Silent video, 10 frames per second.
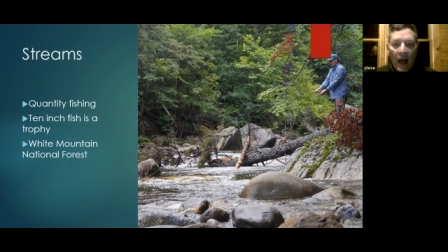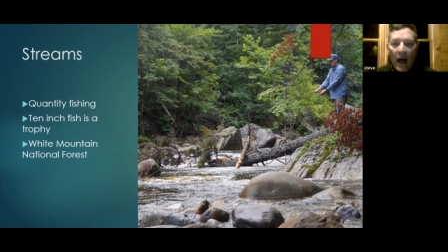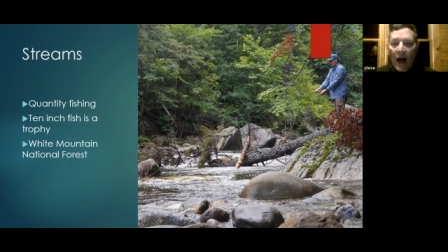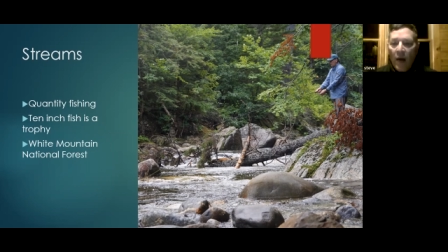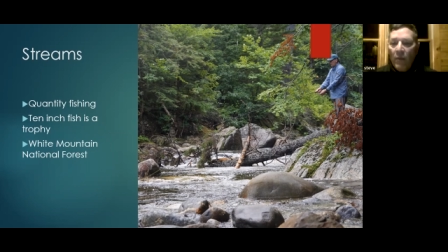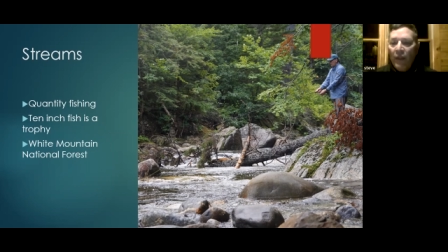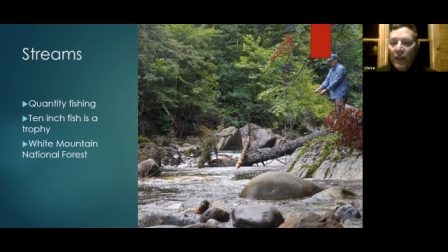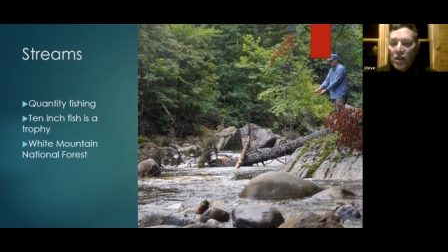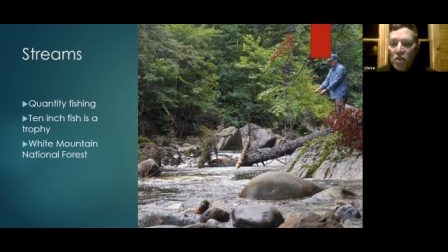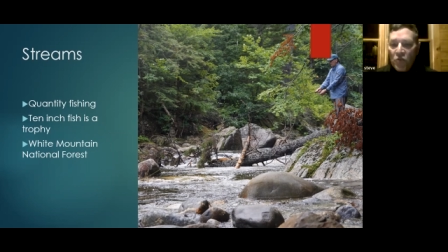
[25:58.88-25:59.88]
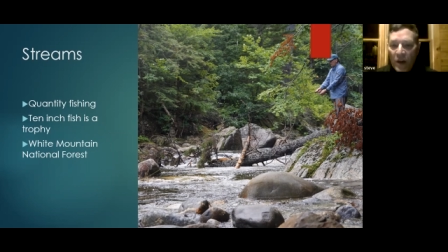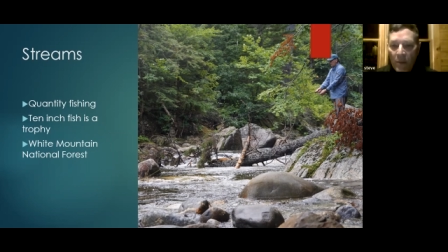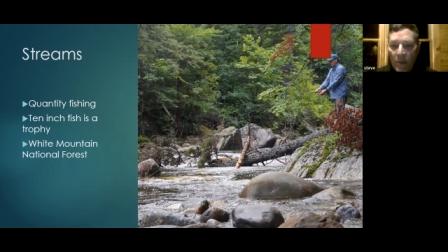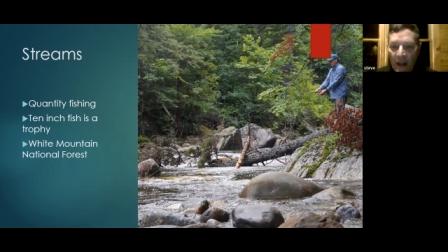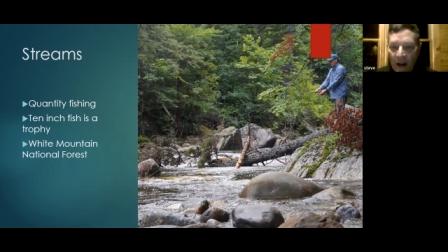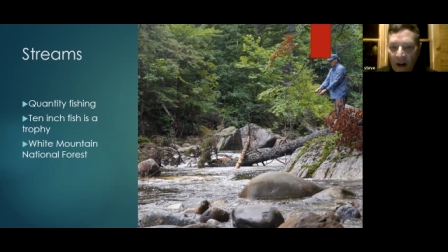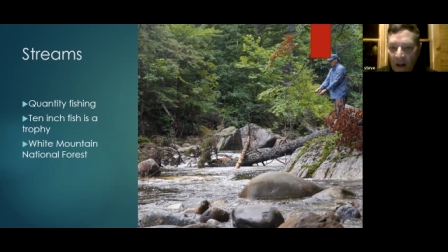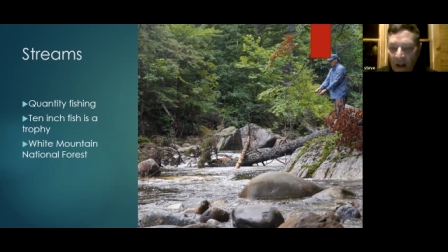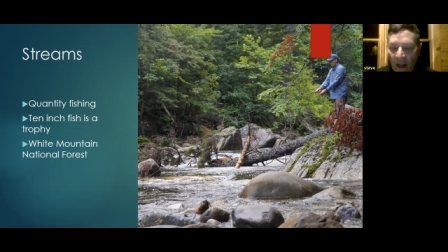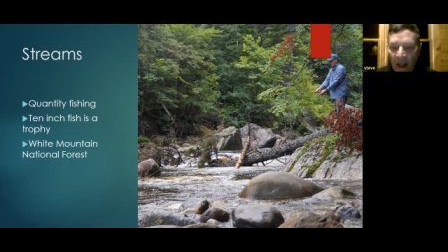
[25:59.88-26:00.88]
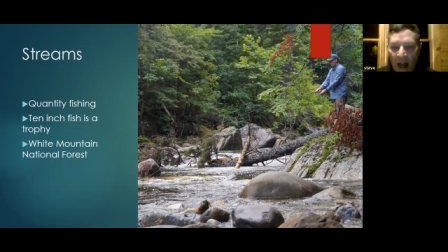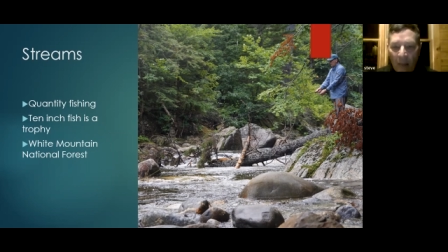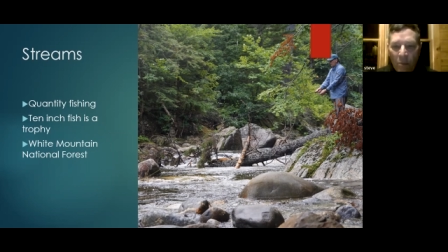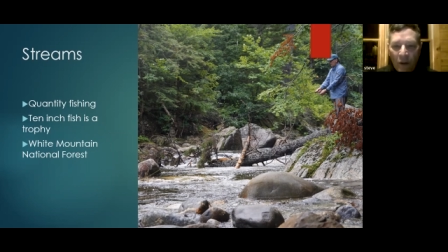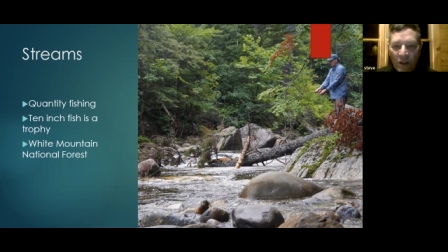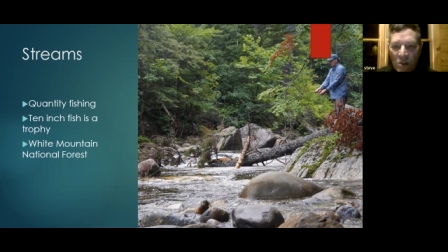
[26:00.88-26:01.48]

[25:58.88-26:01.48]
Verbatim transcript: Um, this stream here, I put